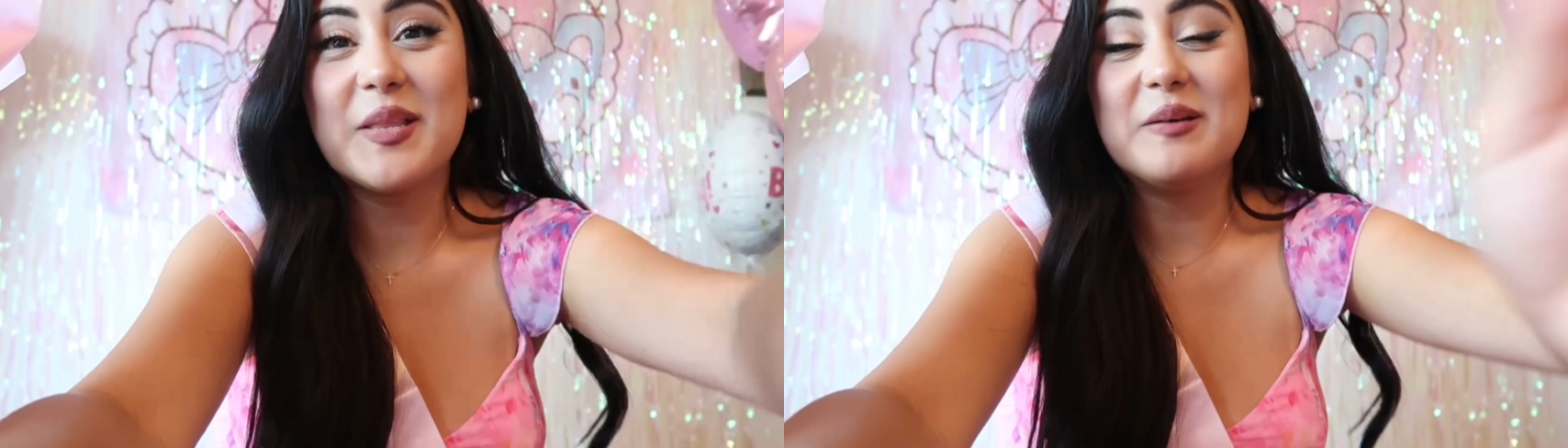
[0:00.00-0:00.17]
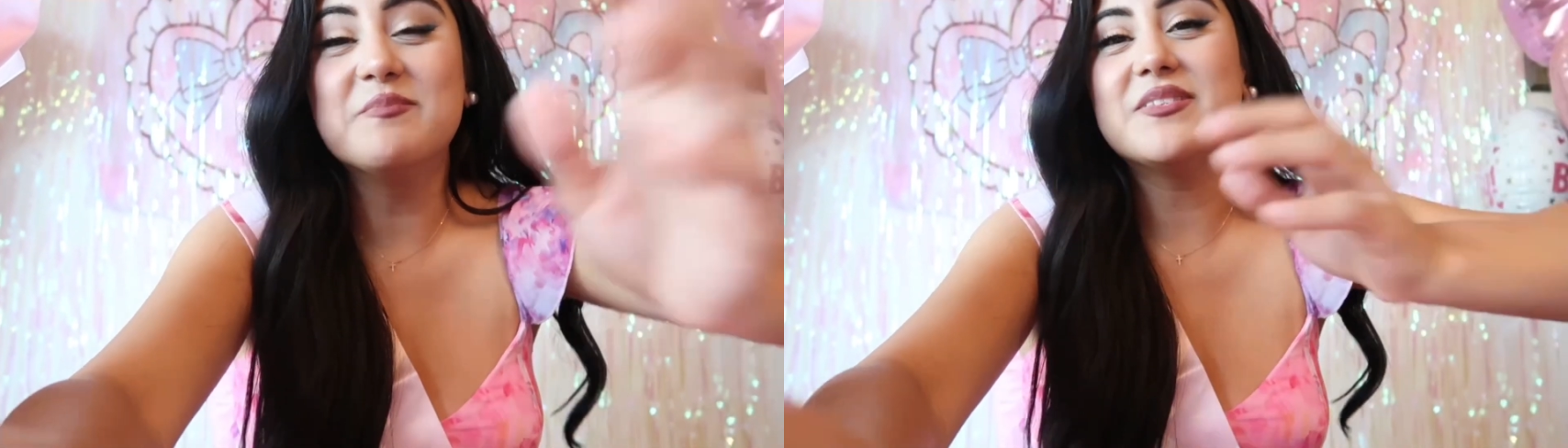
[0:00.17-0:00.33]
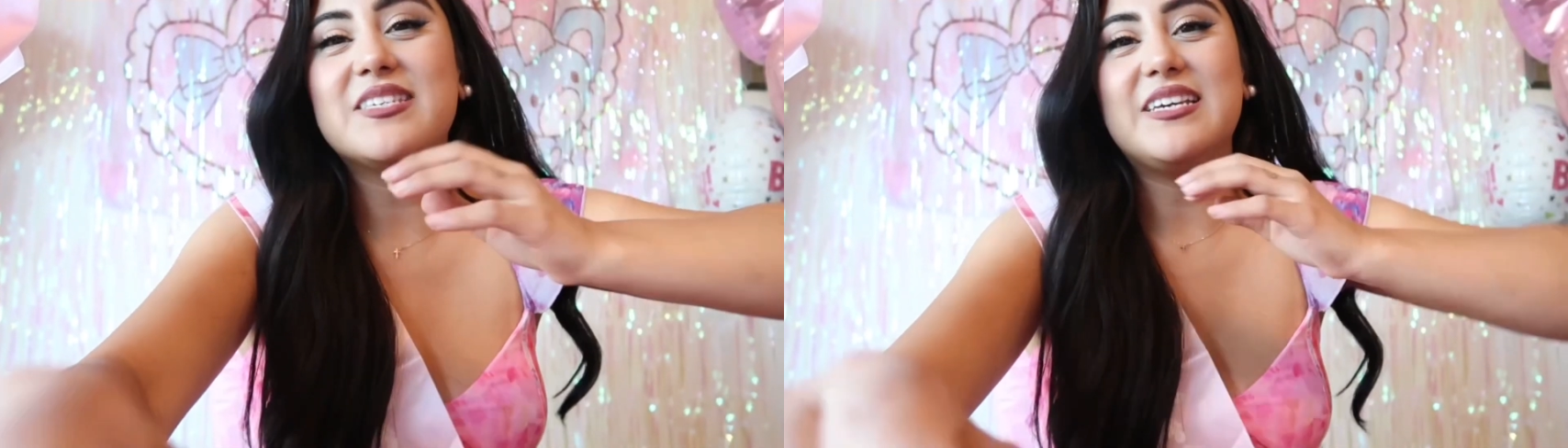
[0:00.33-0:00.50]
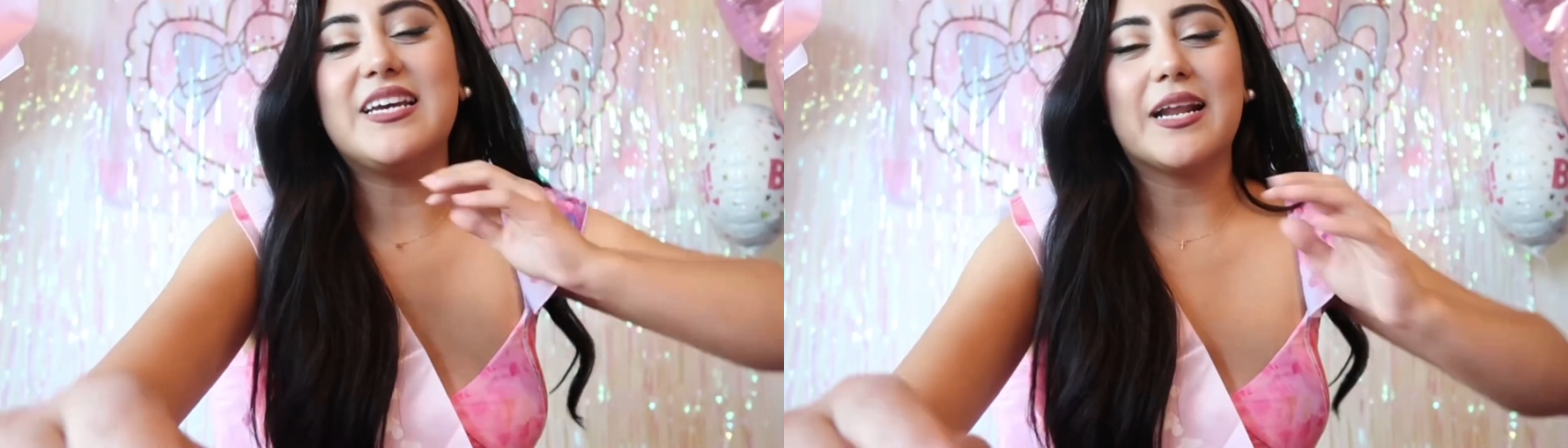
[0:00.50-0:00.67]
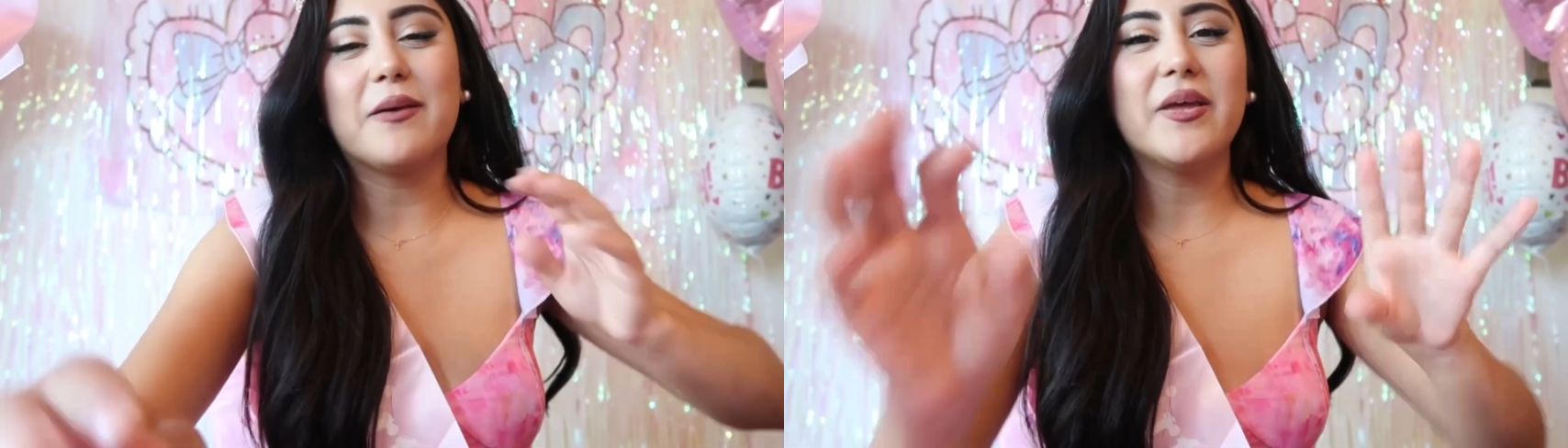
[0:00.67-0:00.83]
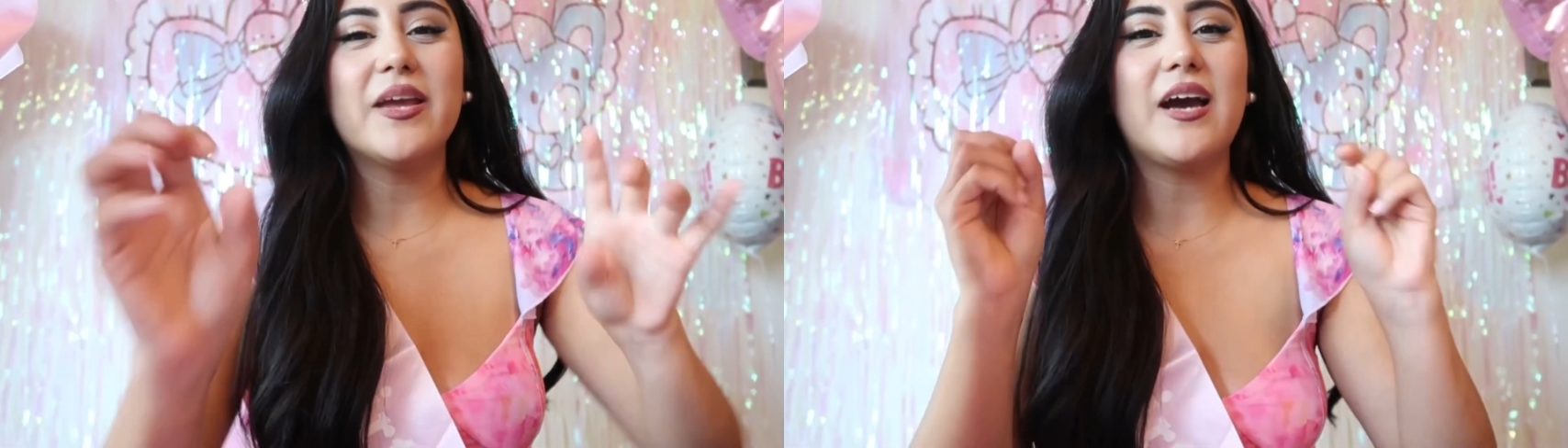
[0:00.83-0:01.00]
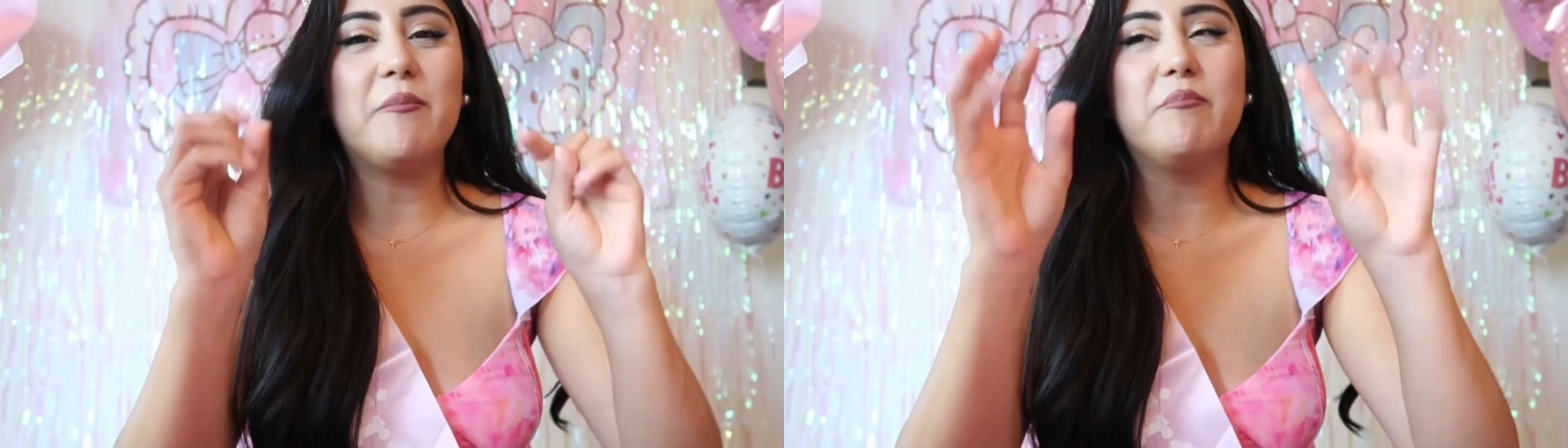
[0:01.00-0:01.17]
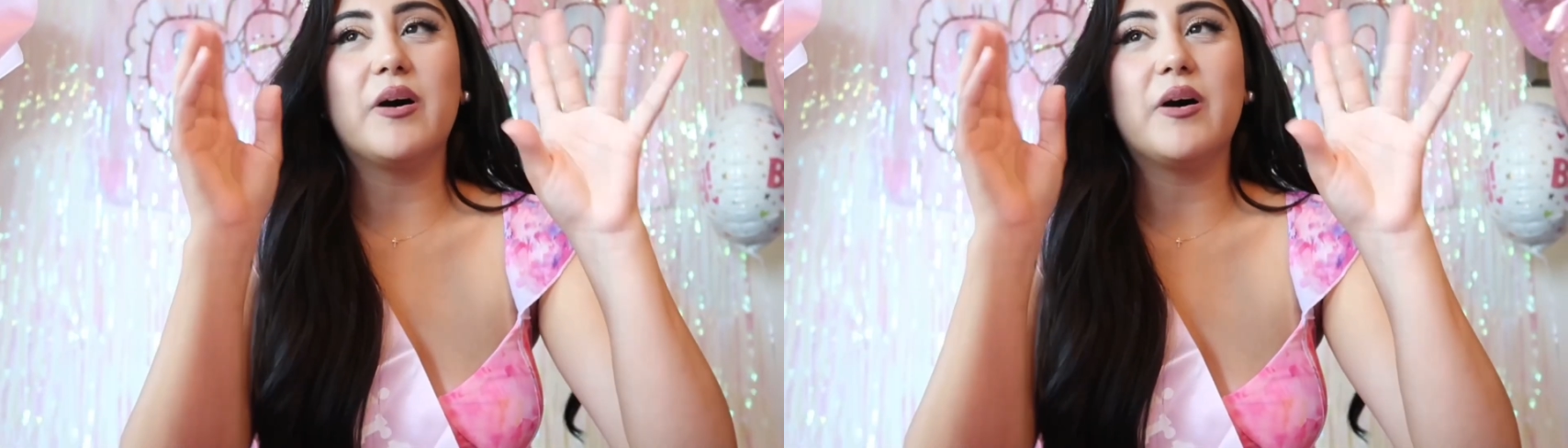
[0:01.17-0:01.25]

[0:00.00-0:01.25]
clumsy. And I'm like